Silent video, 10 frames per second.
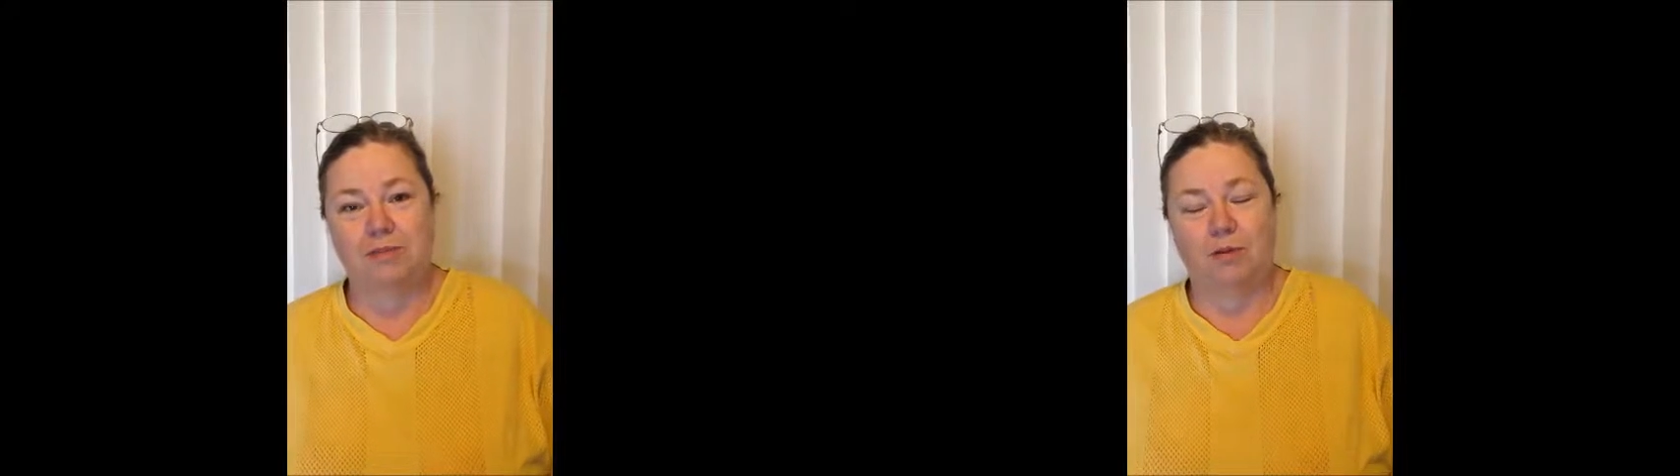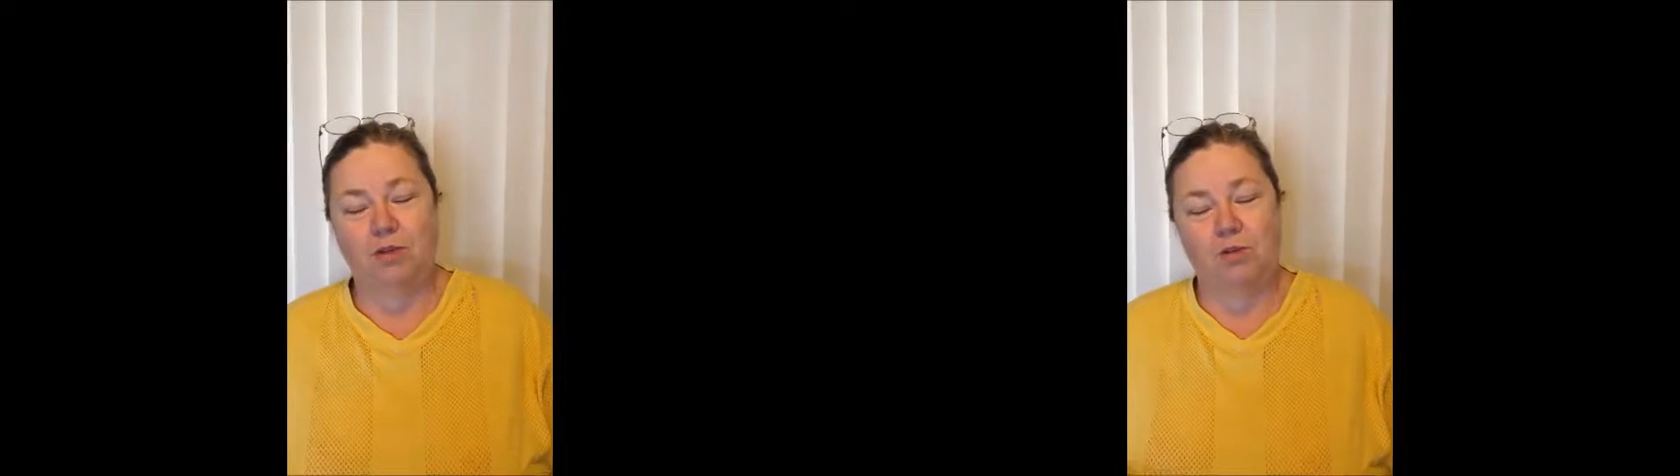
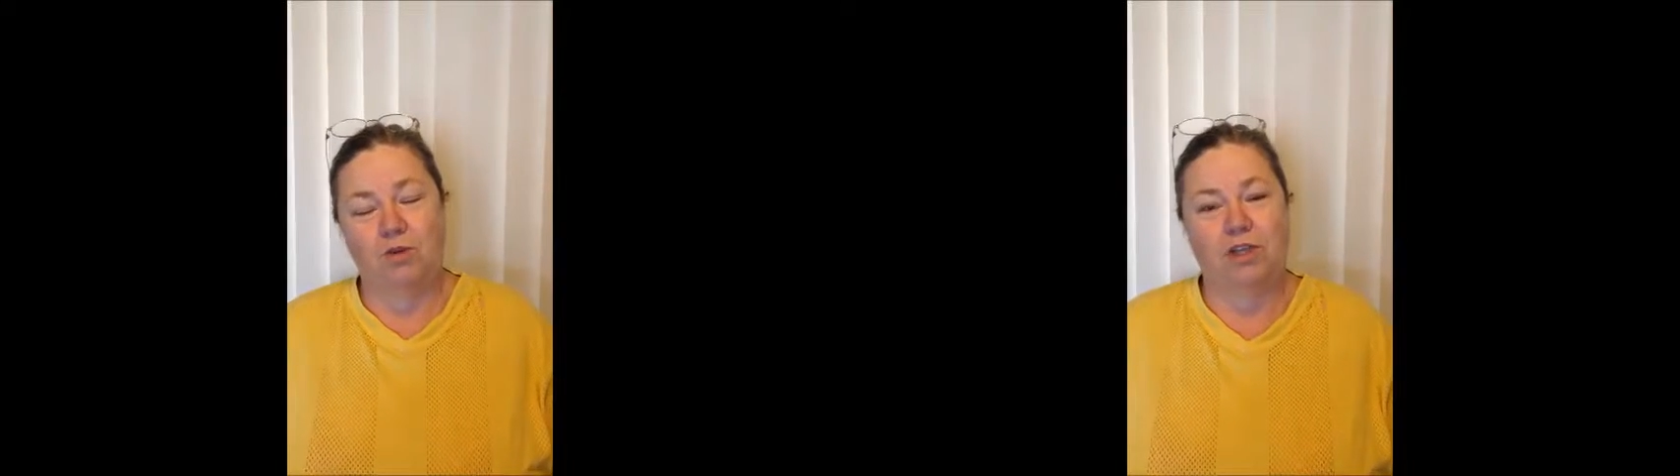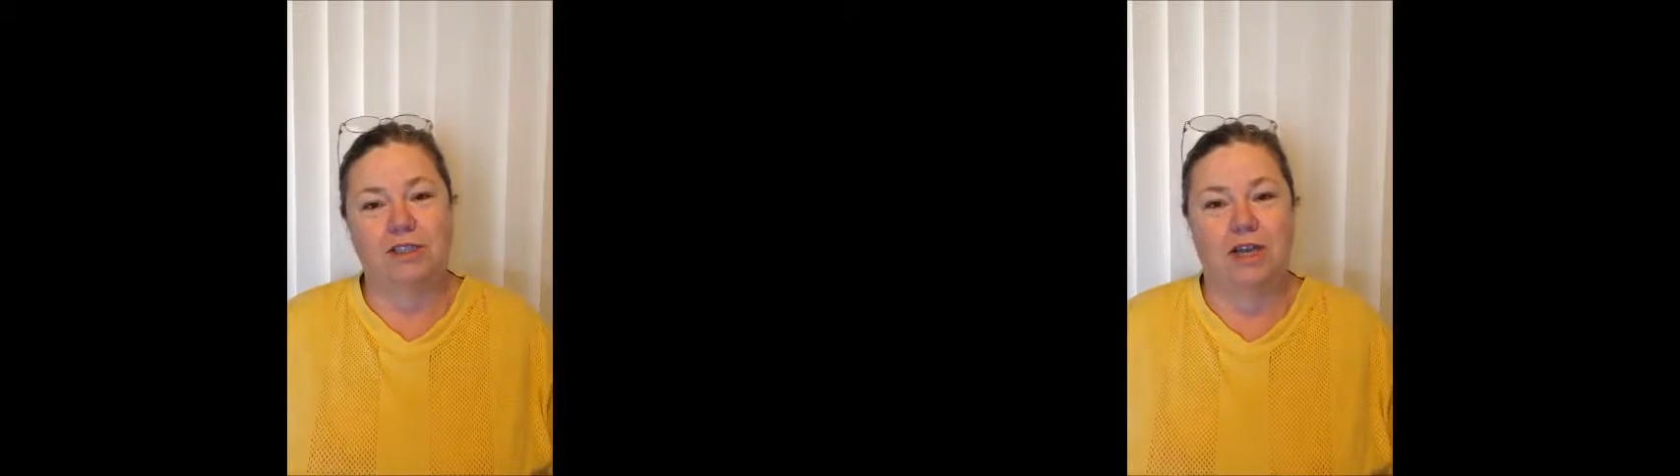but with the
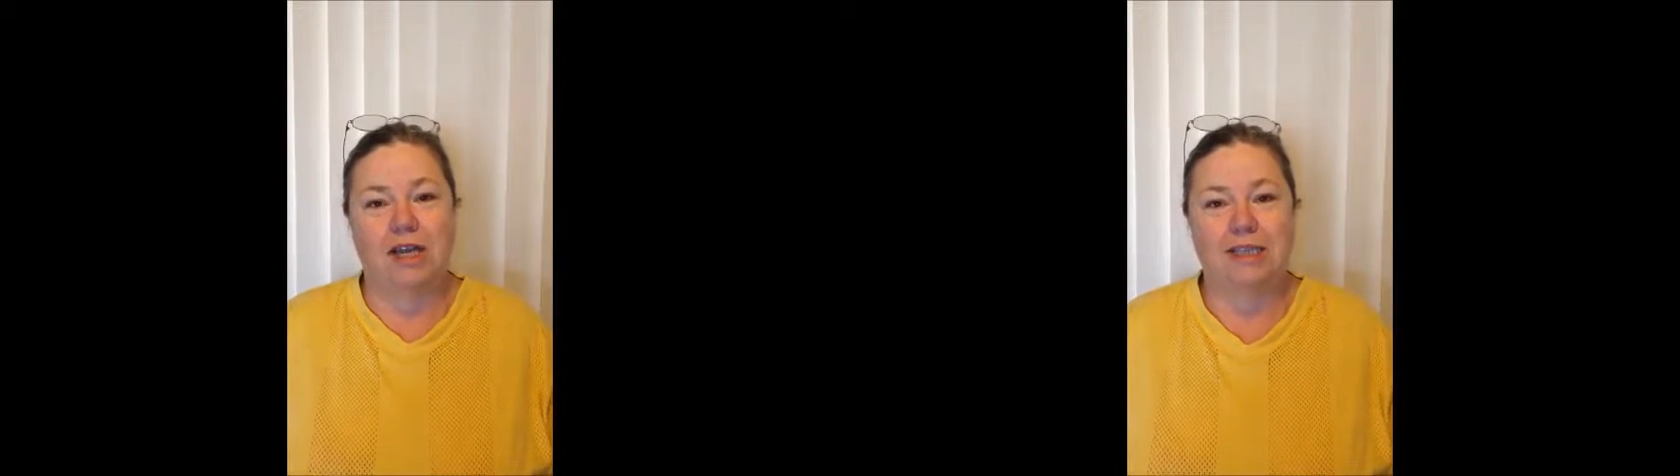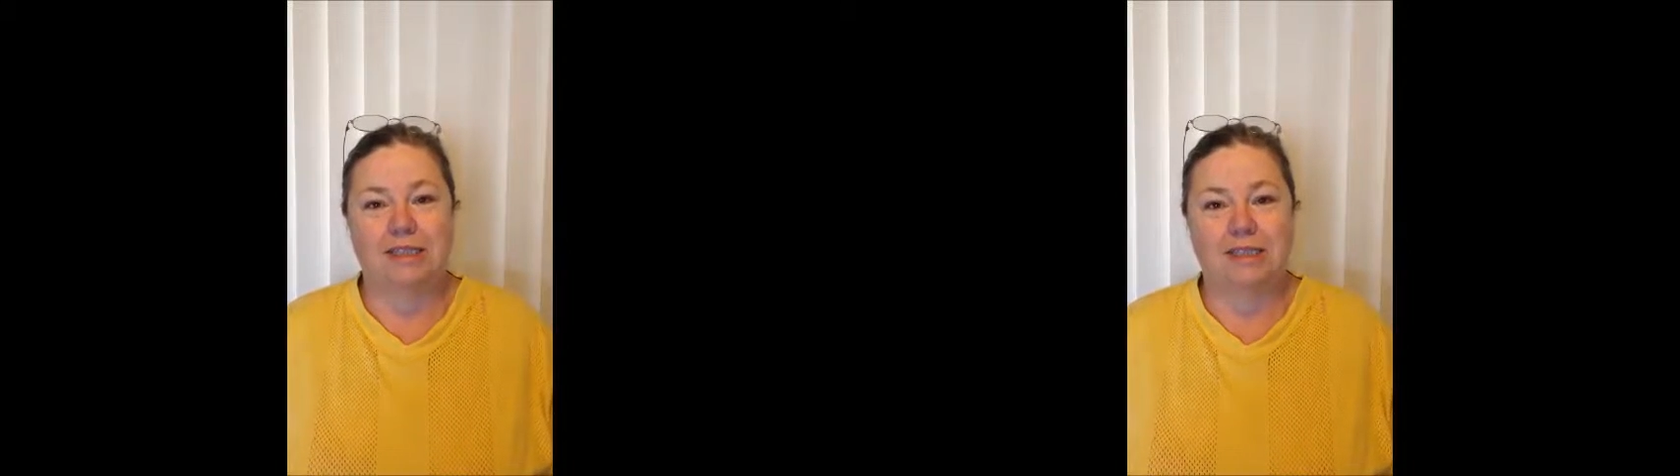words
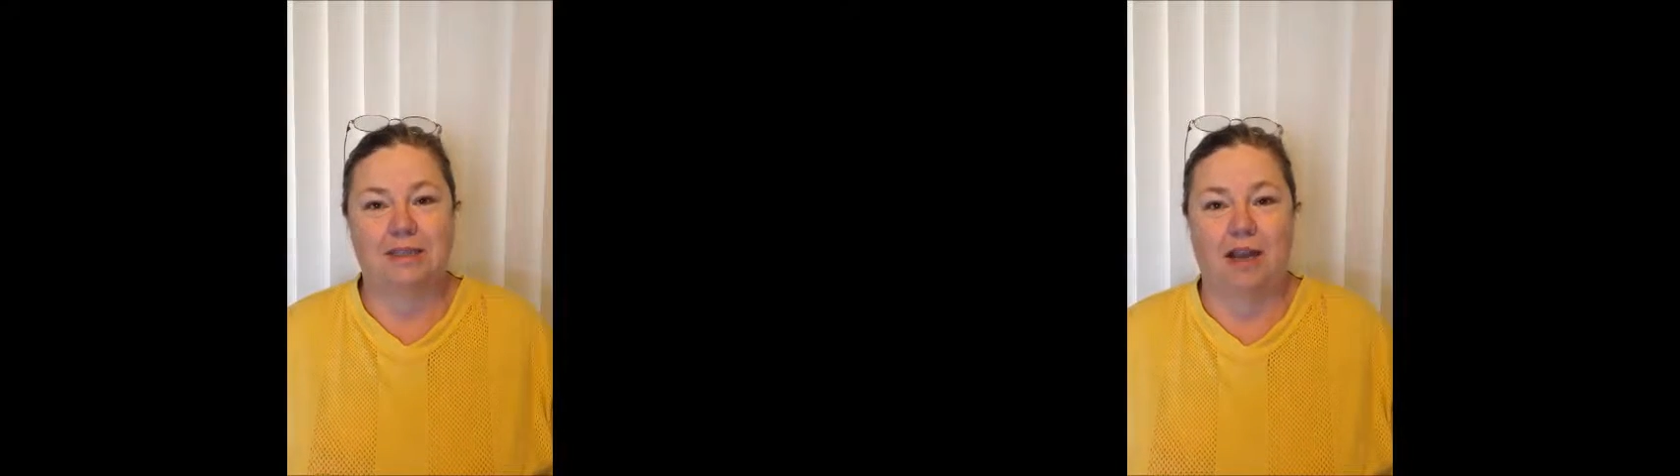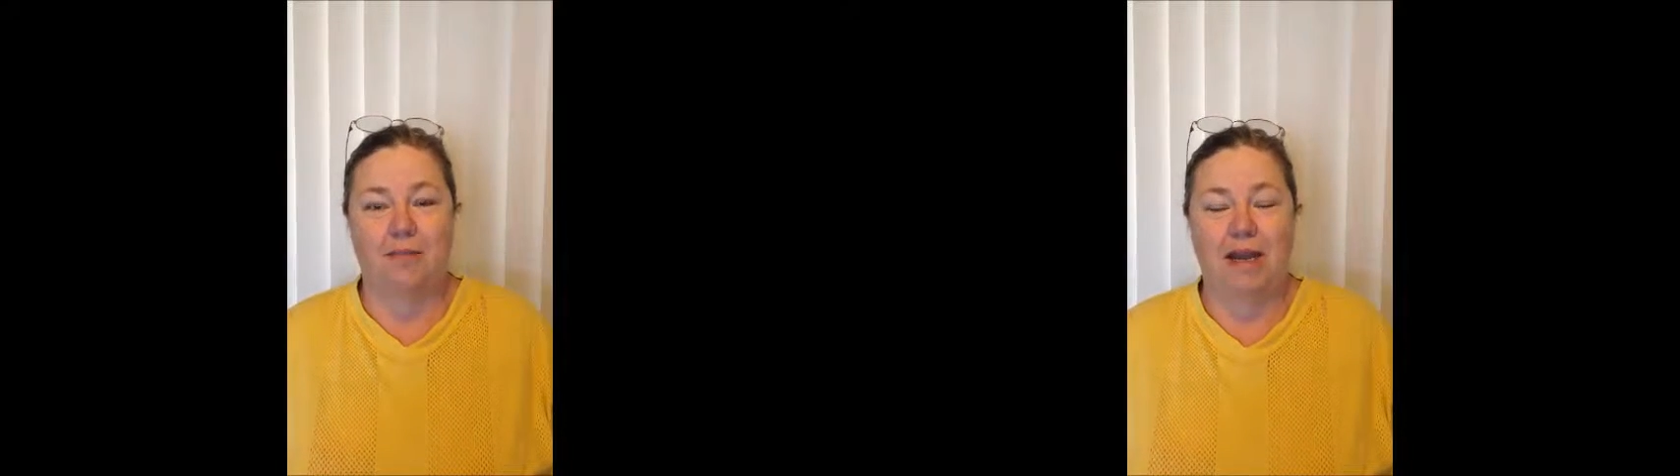I
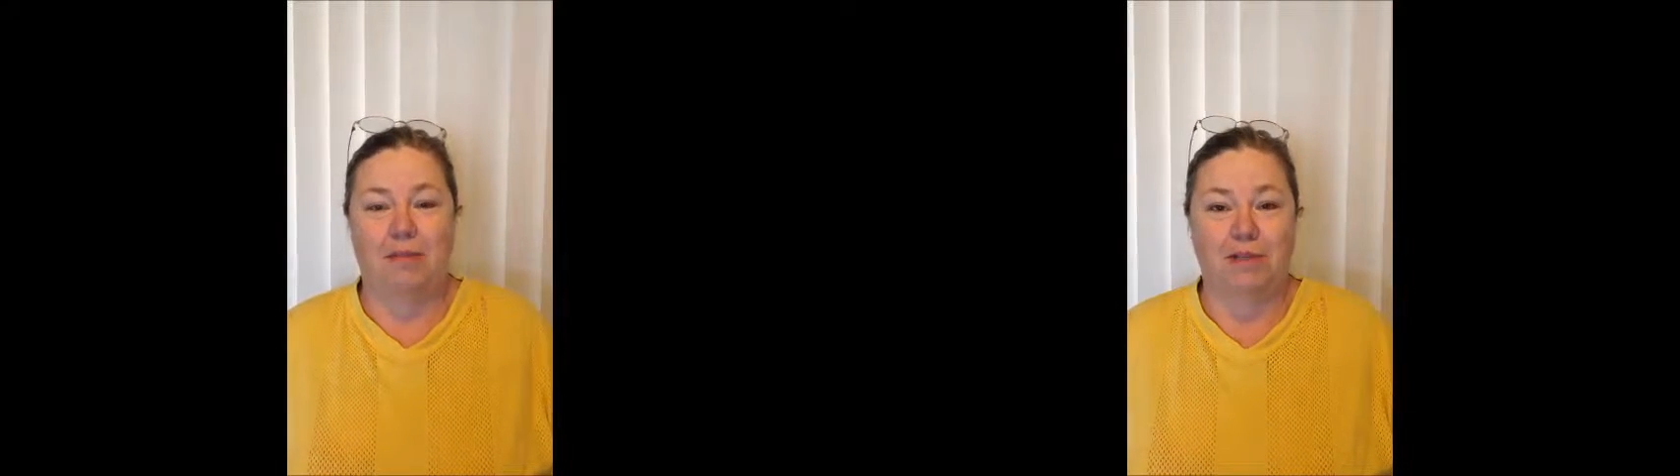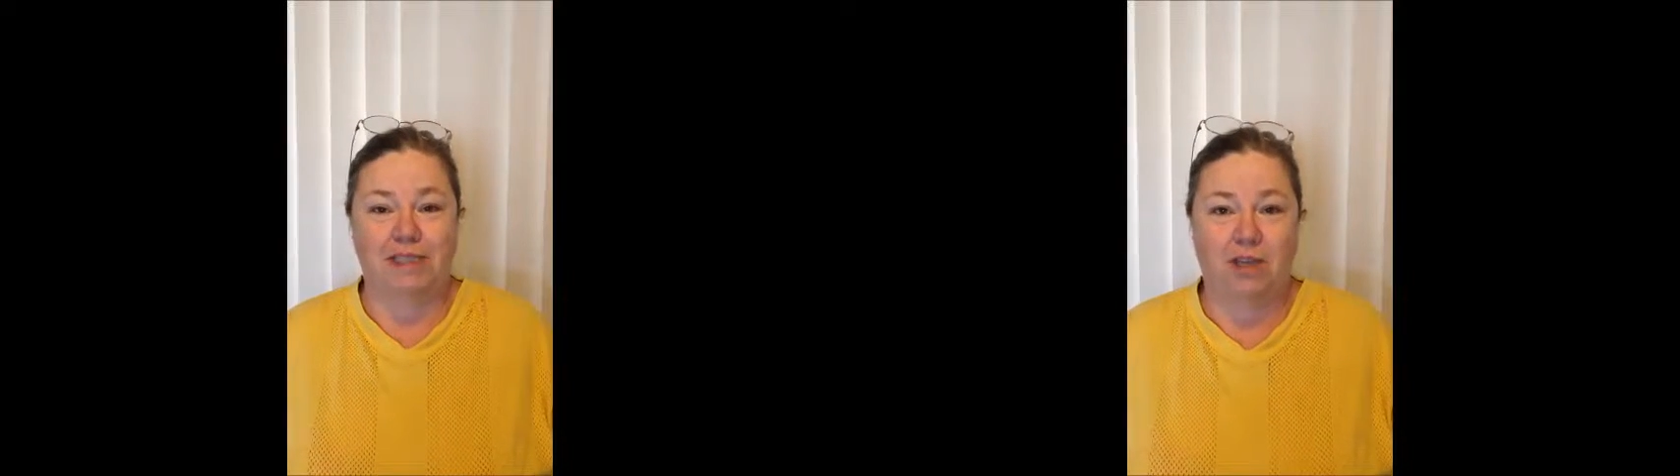made
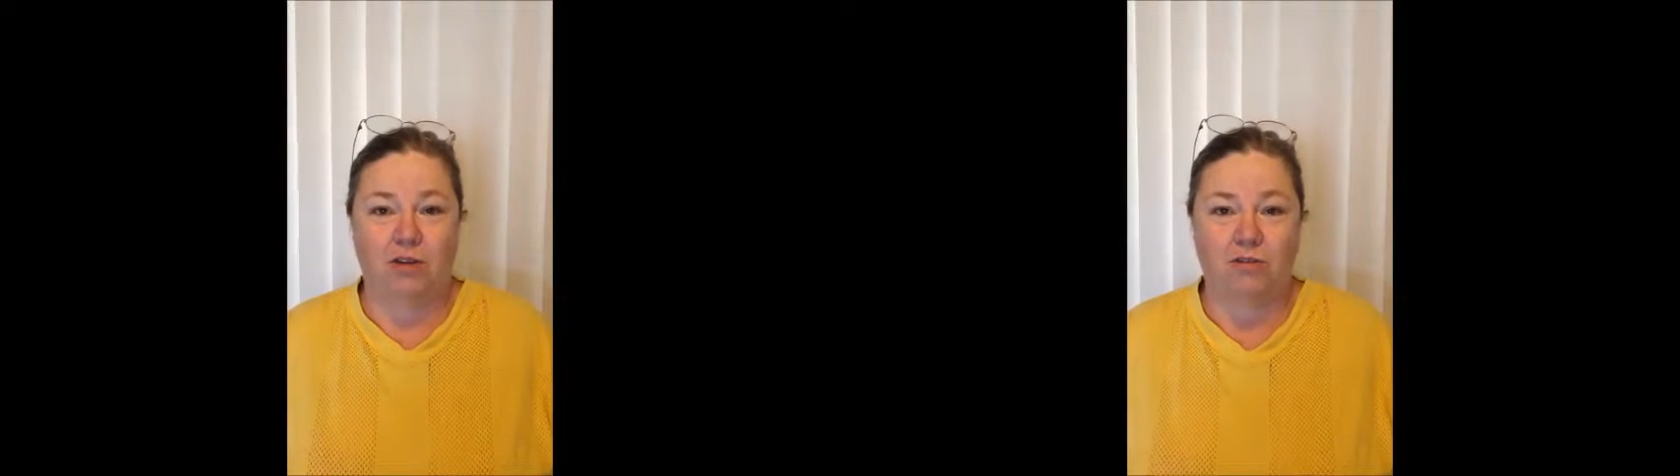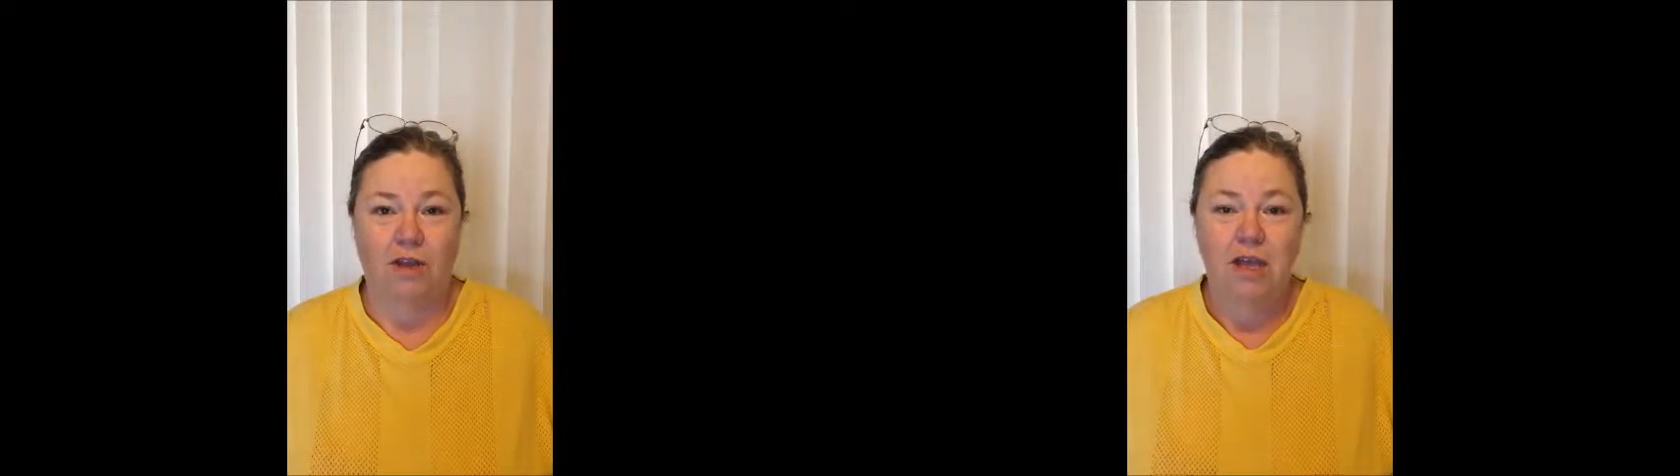up
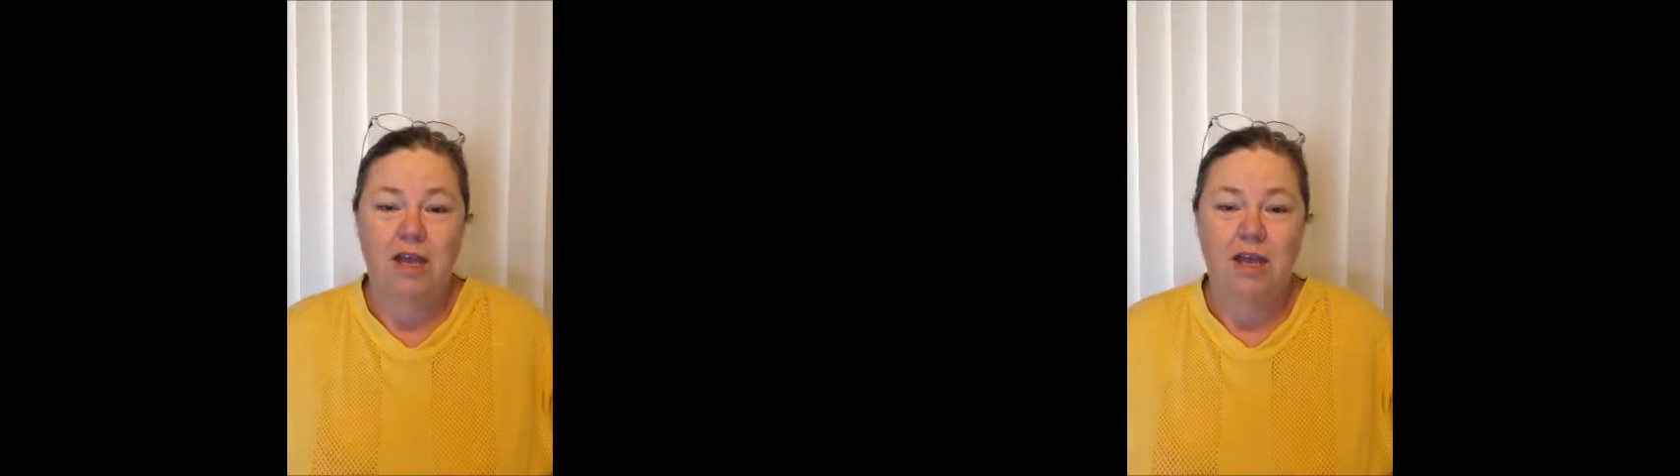myself,